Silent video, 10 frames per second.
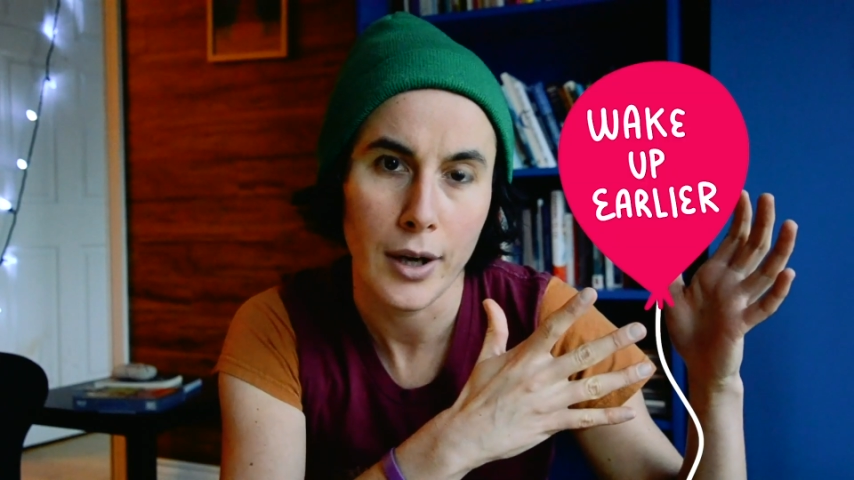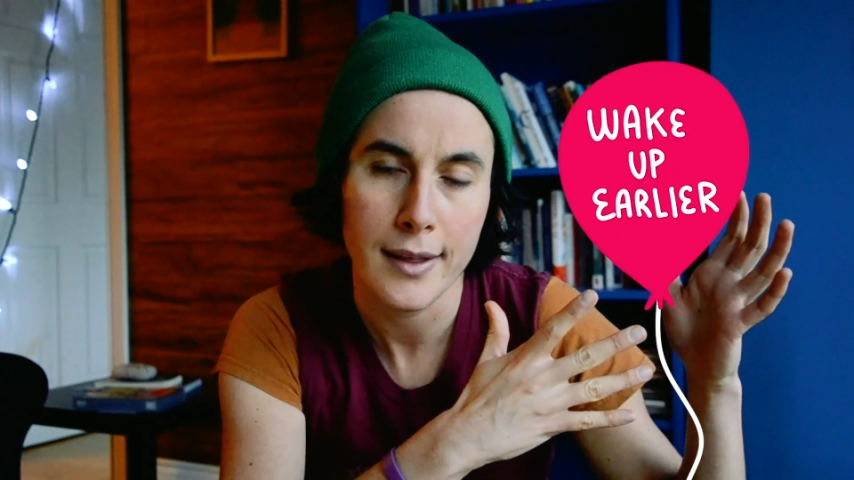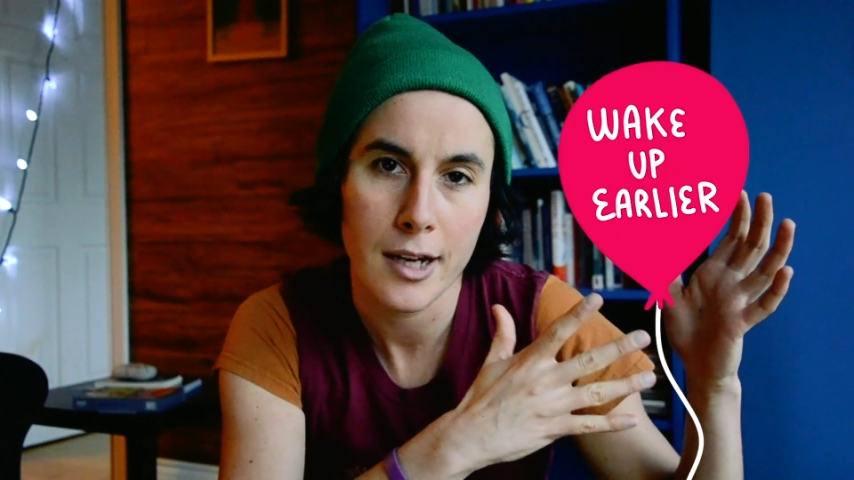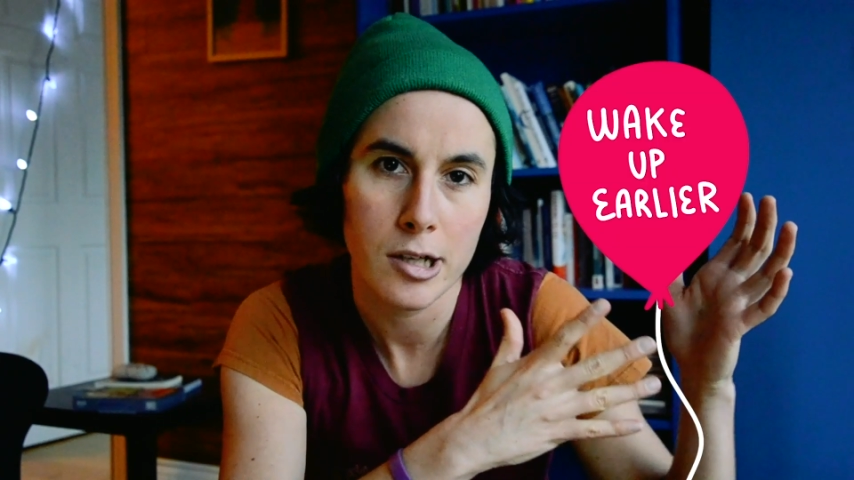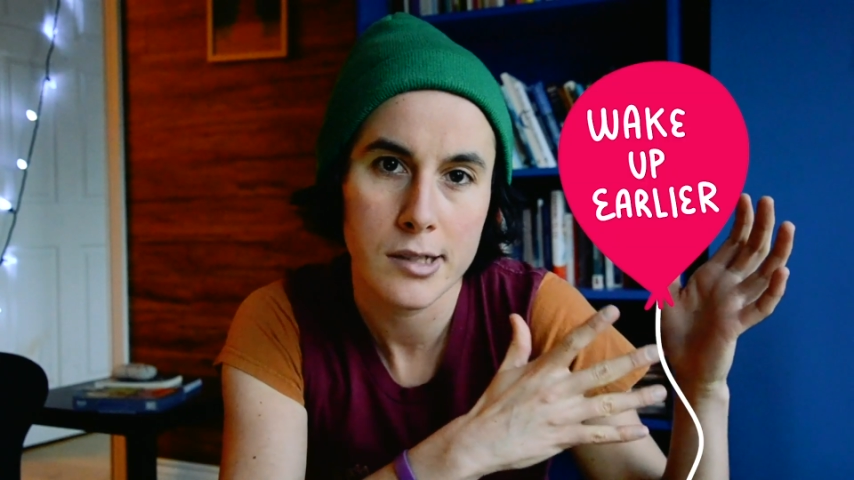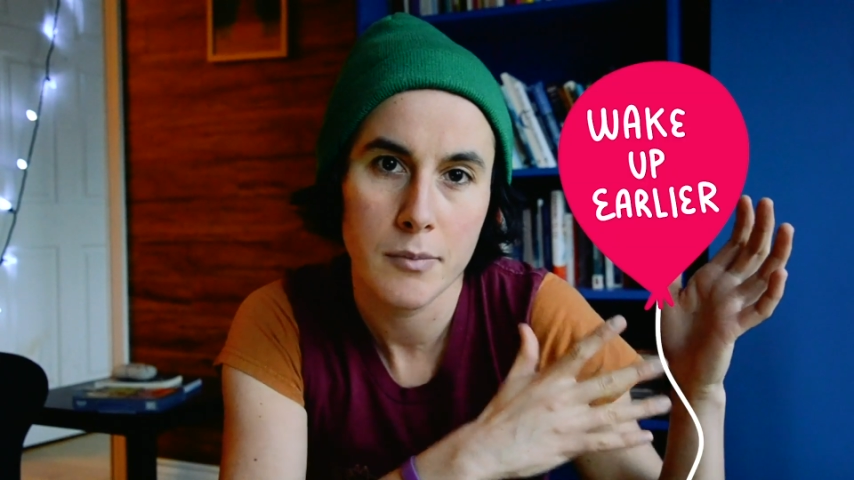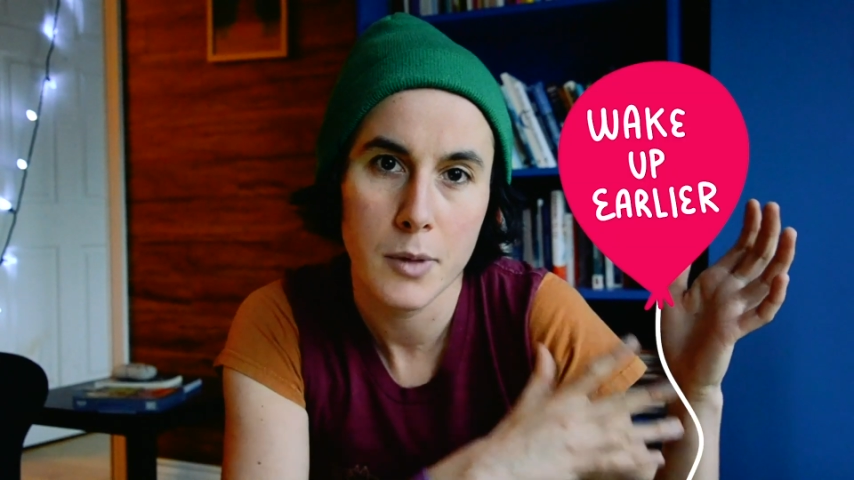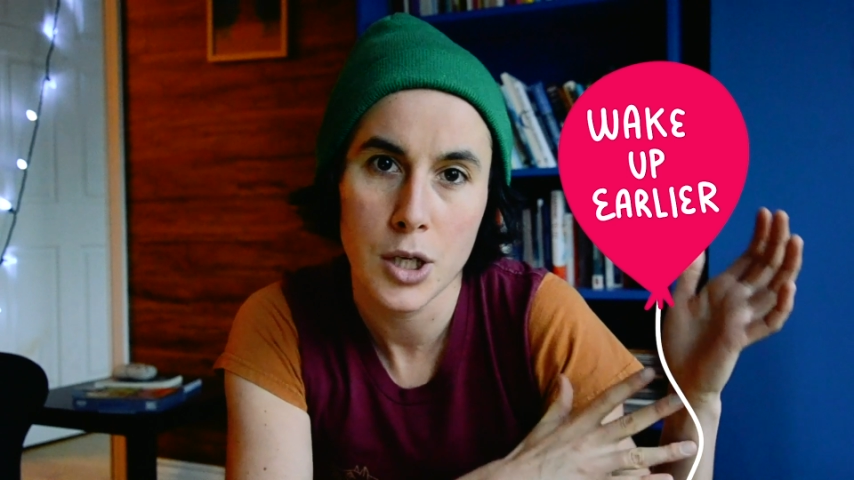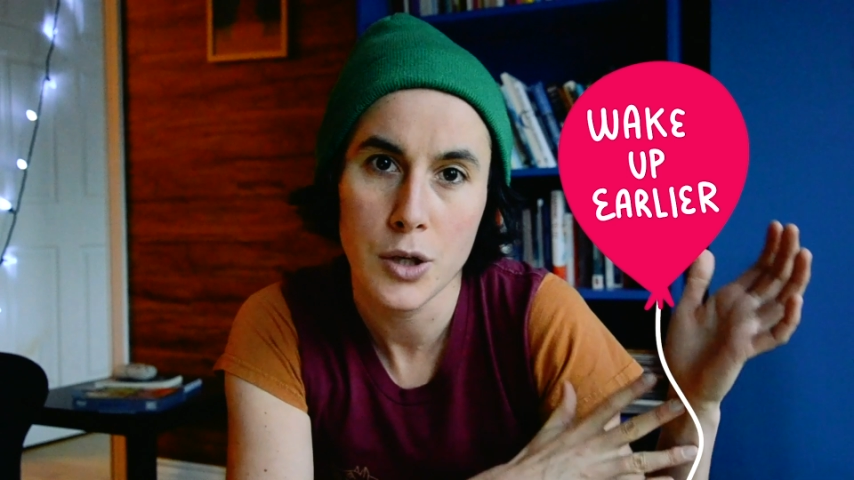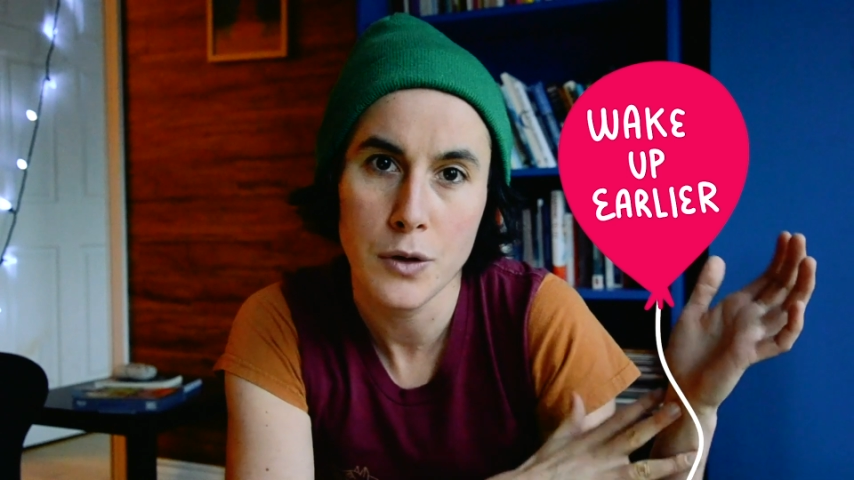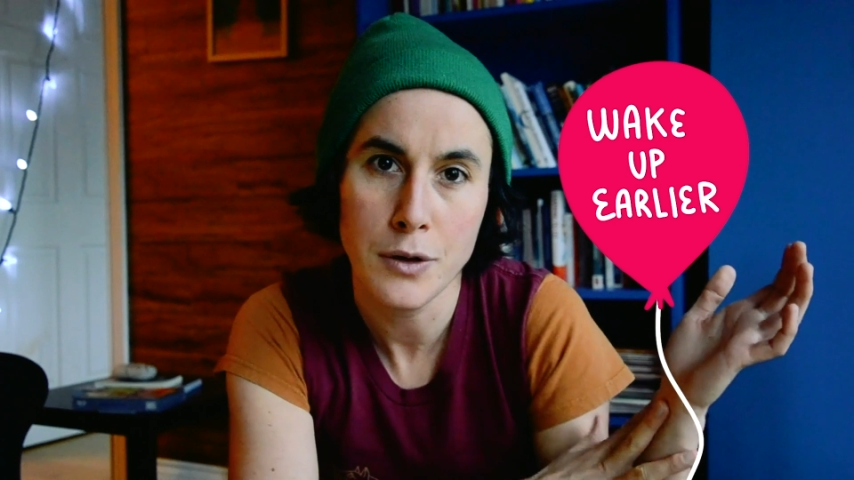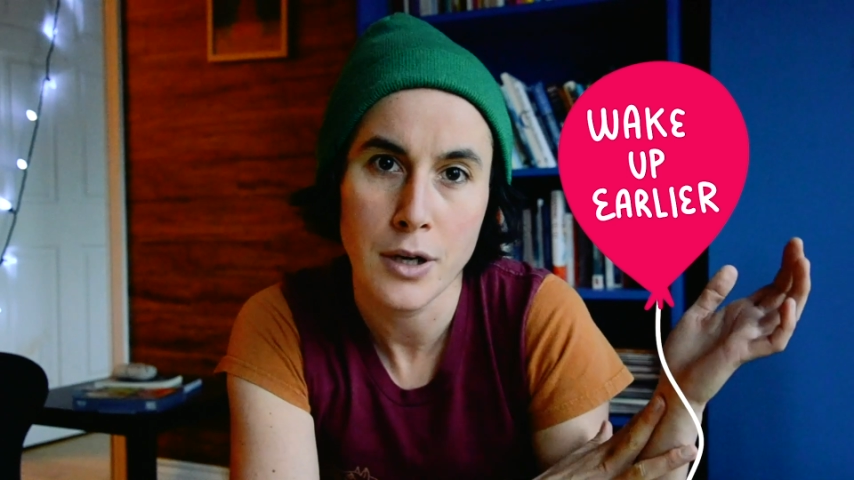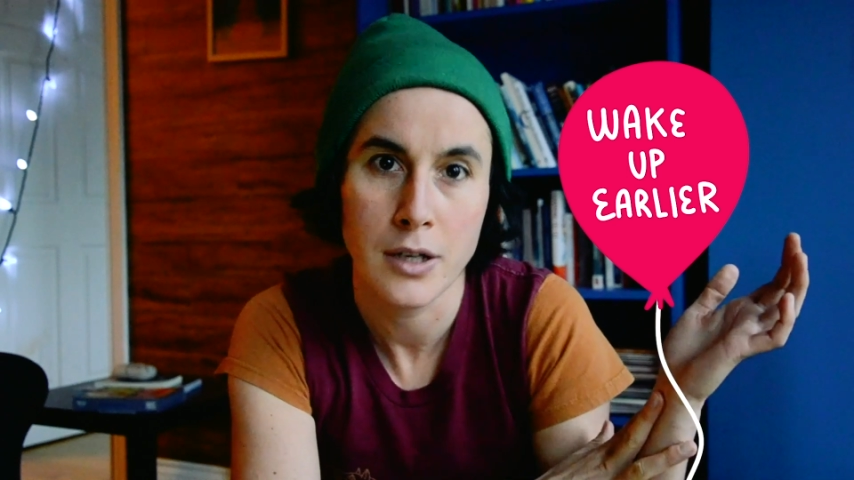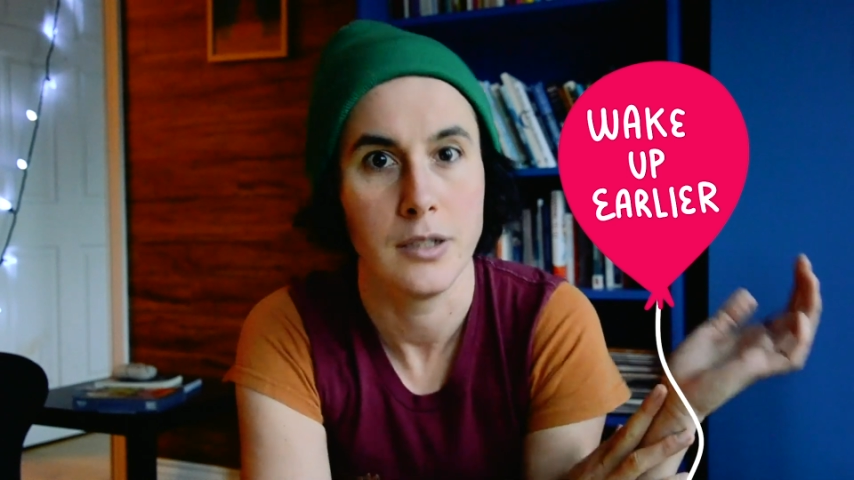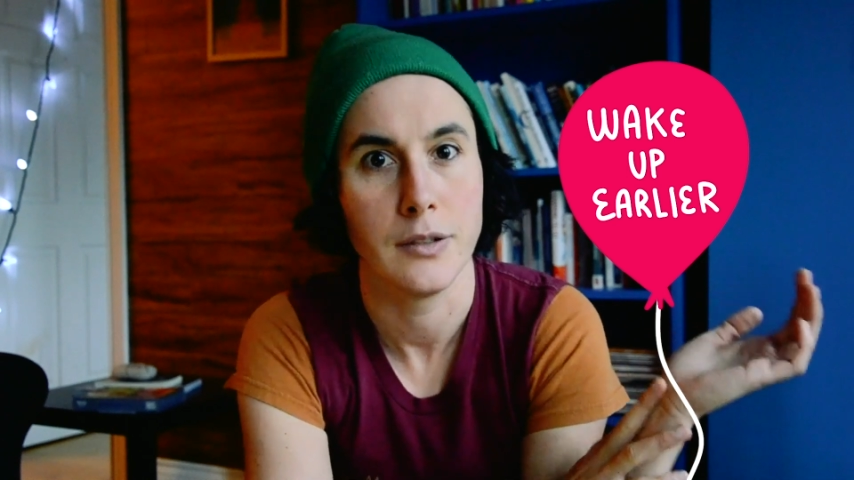and there's the balloon
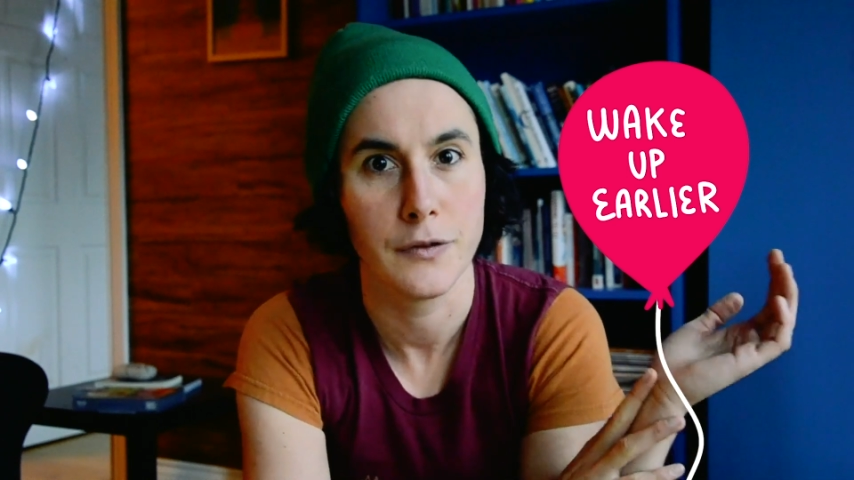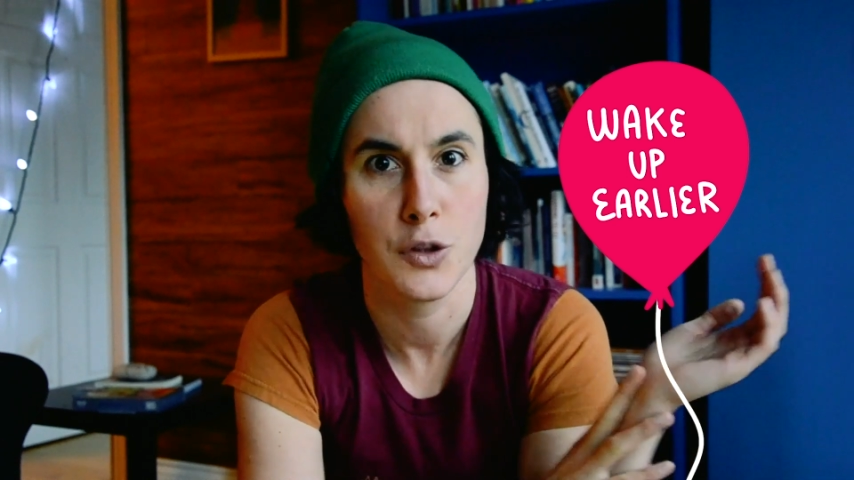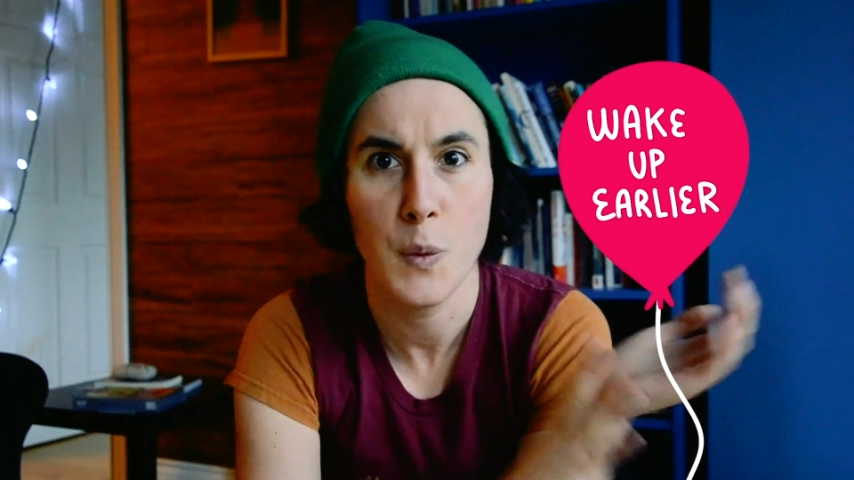of